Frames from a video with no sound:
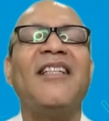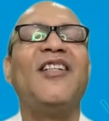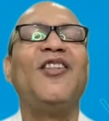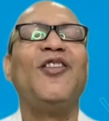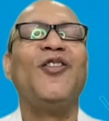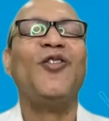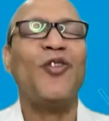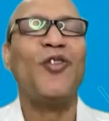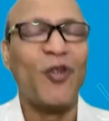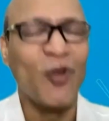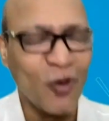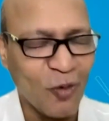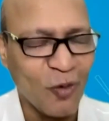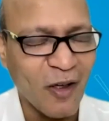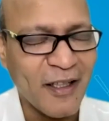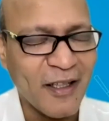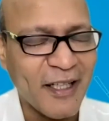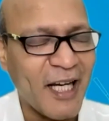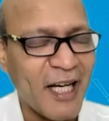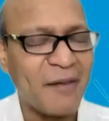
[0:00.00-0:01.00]
You do
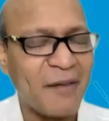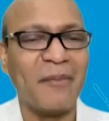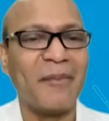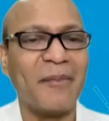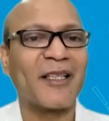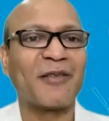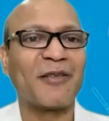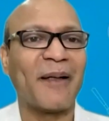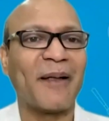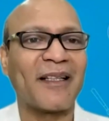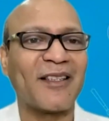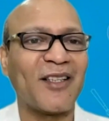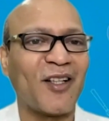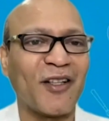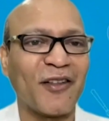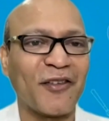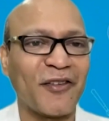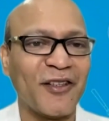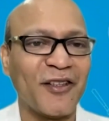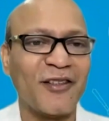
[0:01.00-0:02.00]
what KMM expects
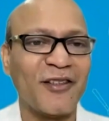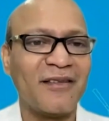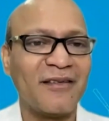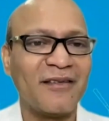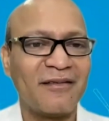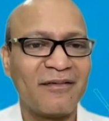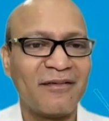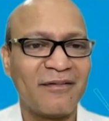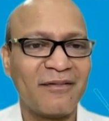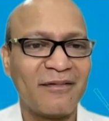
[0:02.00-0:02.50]
out of you?